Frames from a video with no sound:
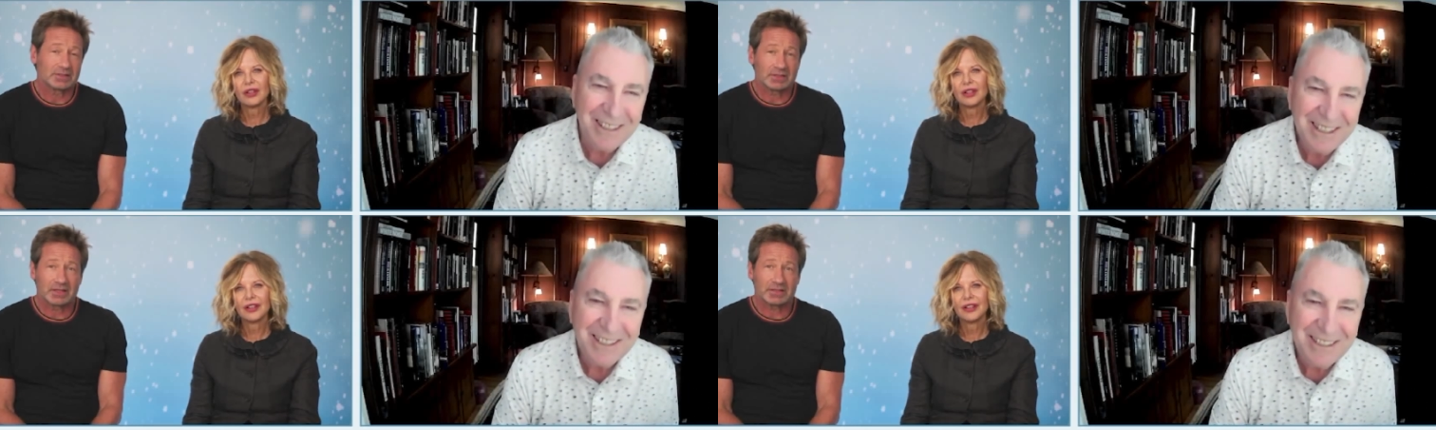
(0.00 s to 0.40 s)

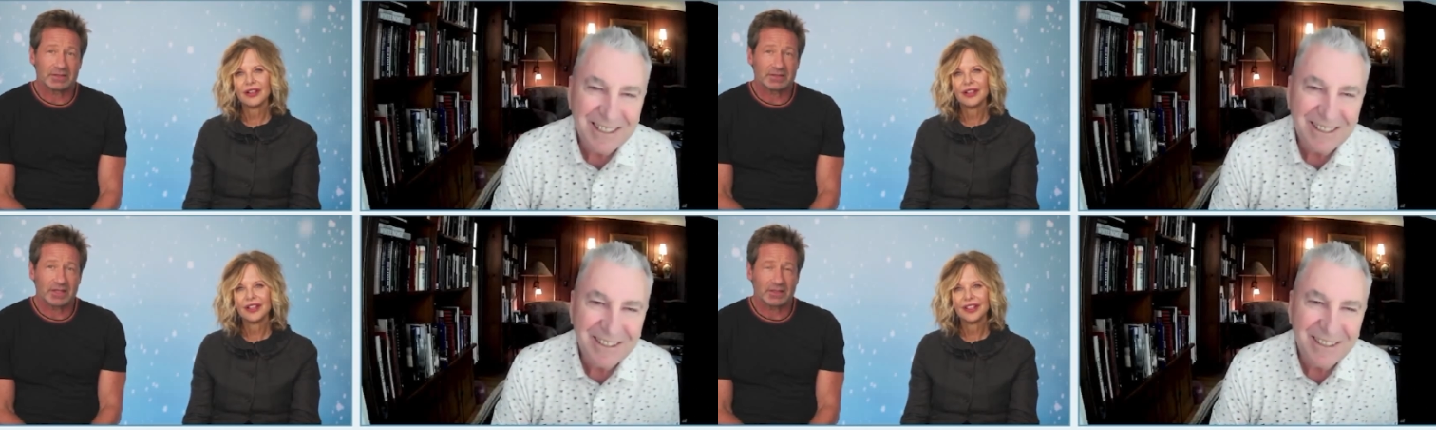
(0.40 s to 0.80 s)
Speaker 1: That's
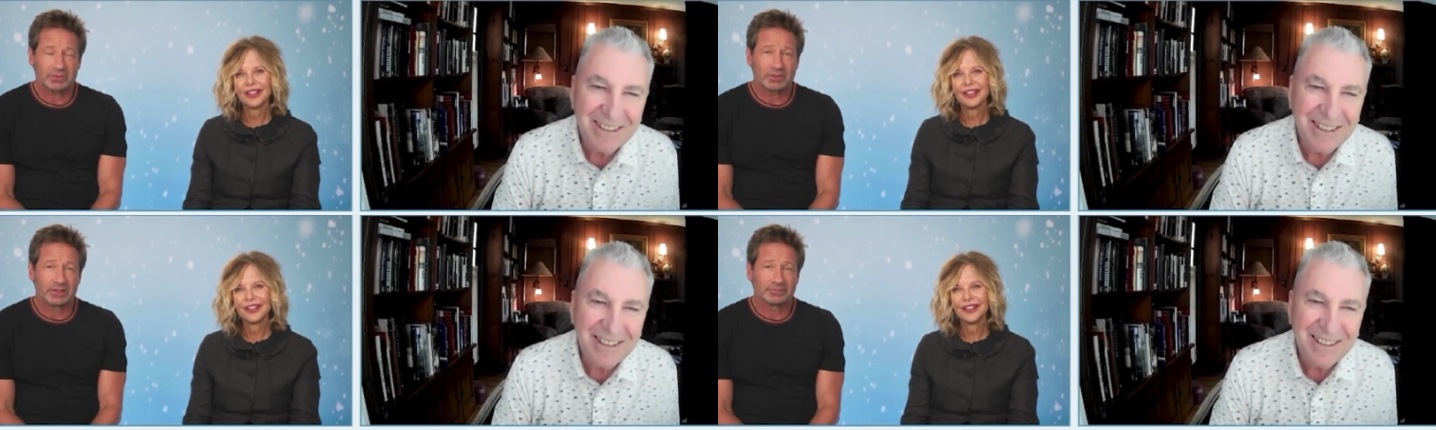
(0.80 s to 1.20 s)
exactly
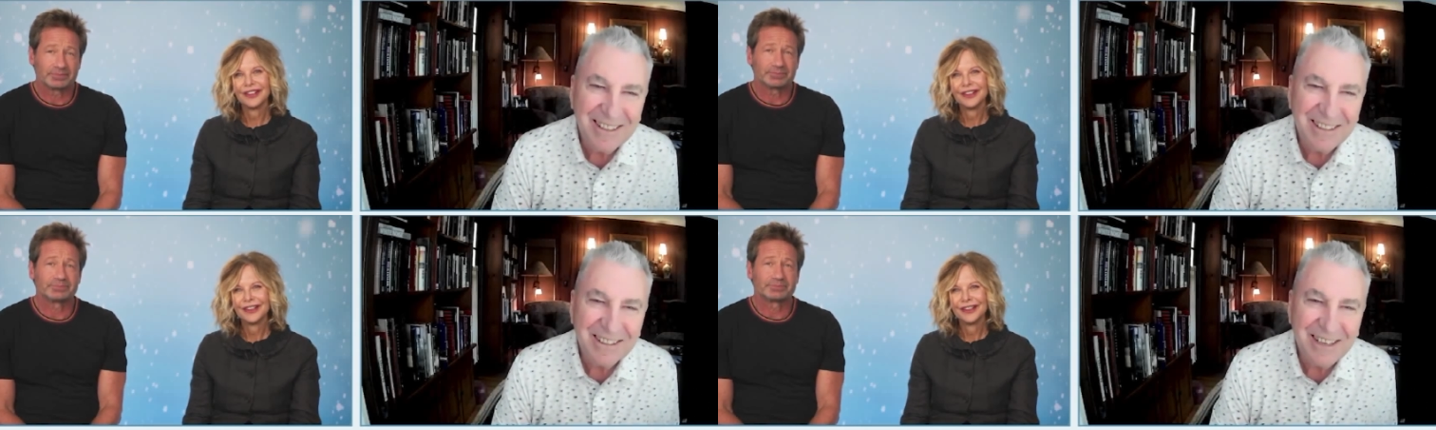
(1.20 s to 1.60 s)
right.
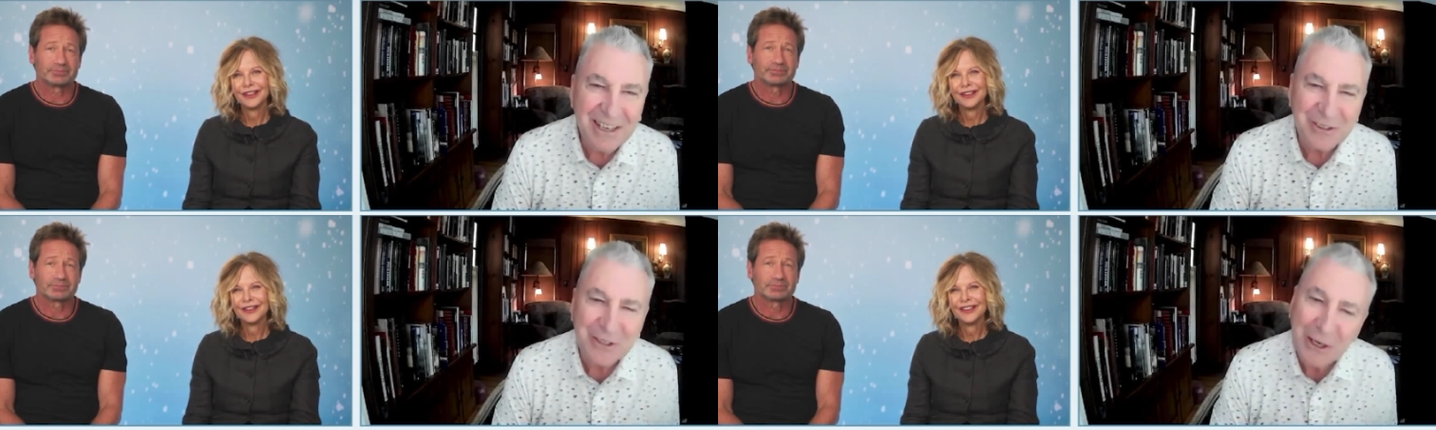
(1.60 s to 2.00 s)
Hey,
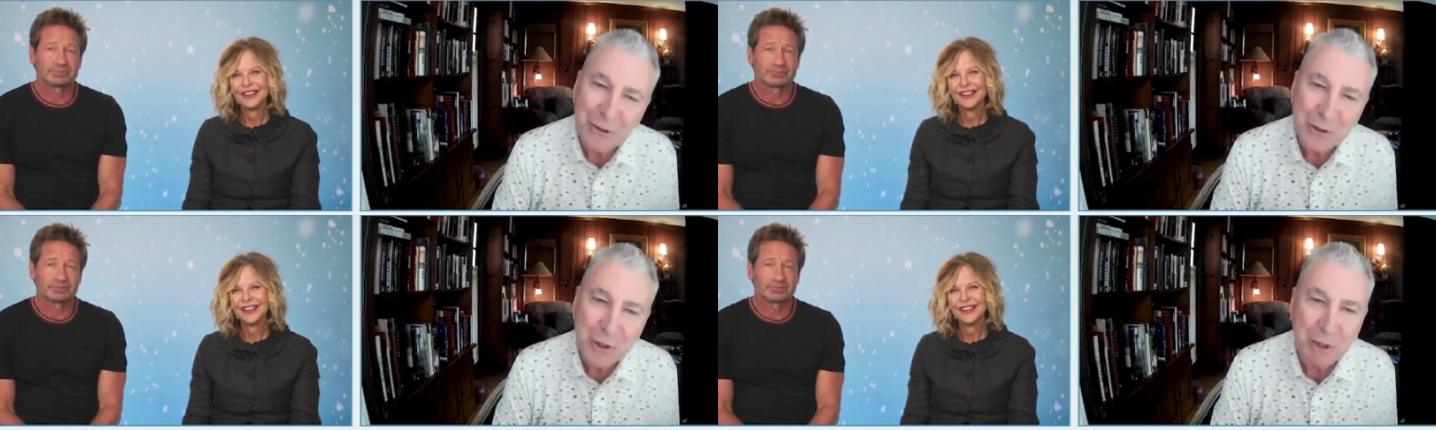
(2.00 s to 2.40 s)
thank you
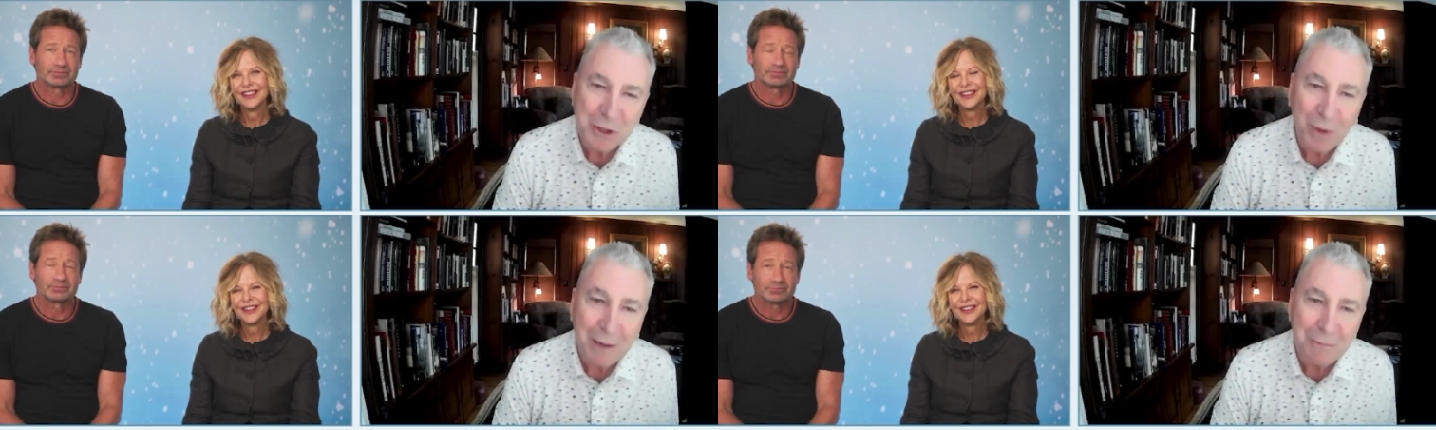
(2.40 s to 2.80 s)
so much. What
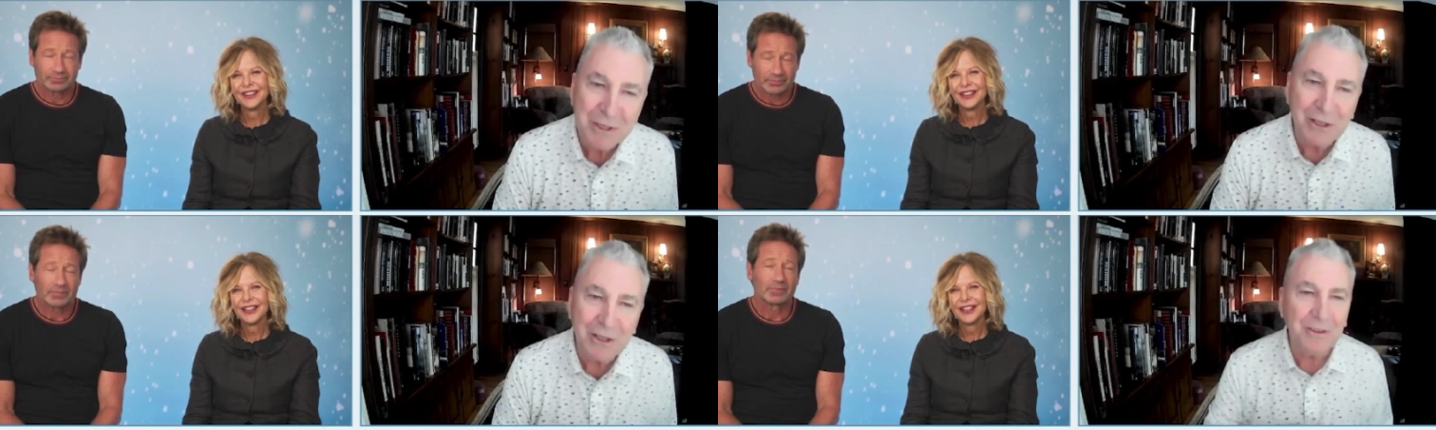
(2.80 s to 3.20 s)
happens
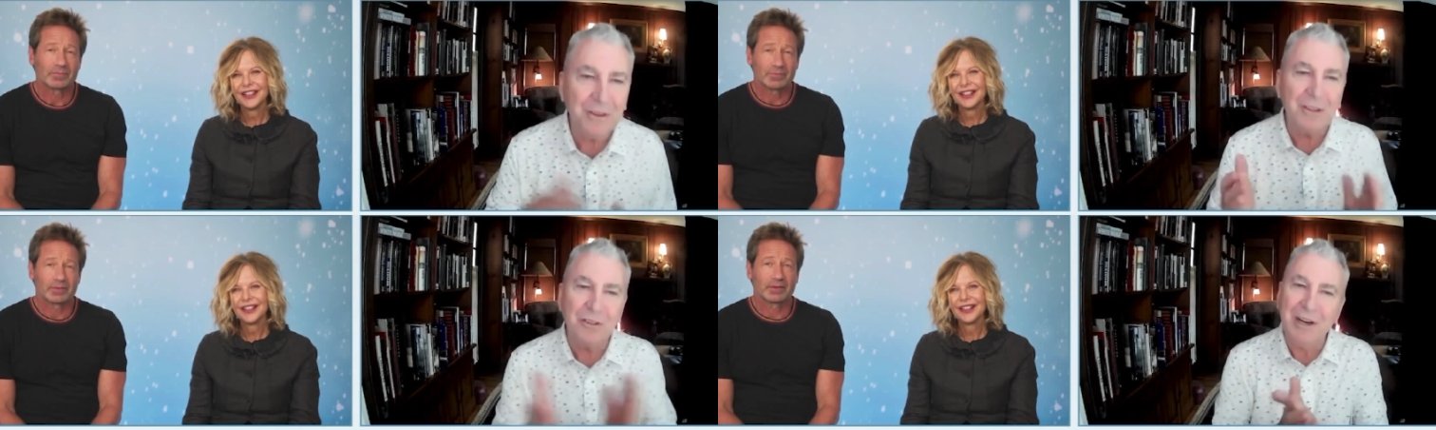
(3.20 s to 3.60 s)
later is
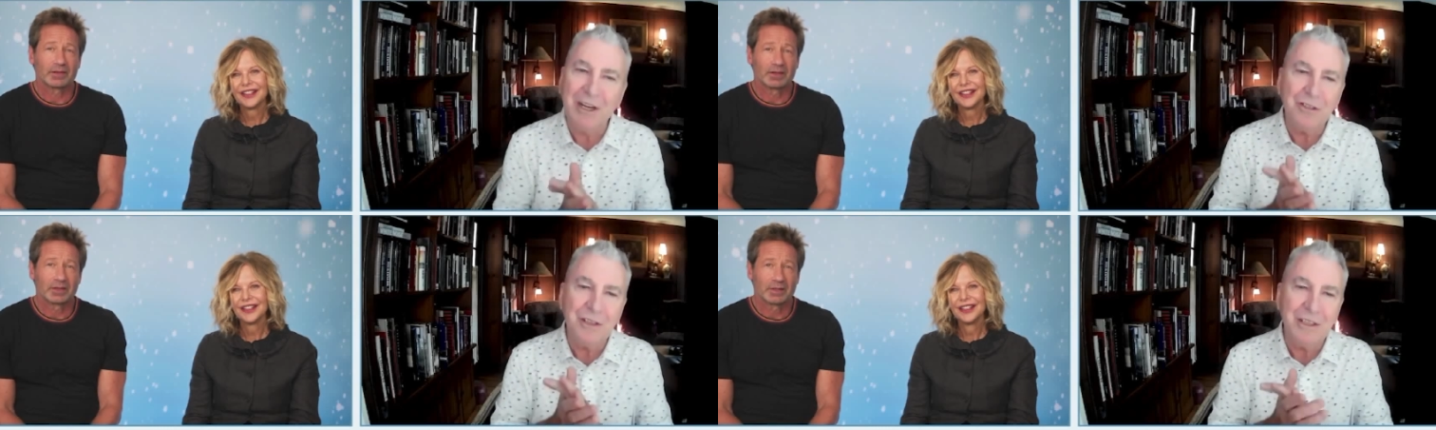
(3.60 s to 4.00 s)
great to
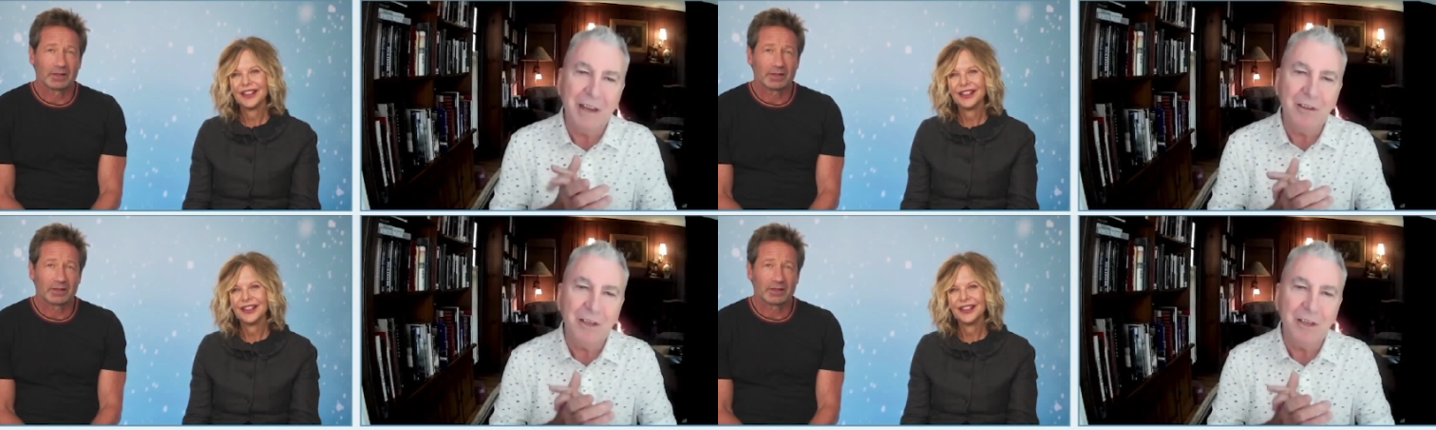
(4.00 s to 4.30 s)
see you, David.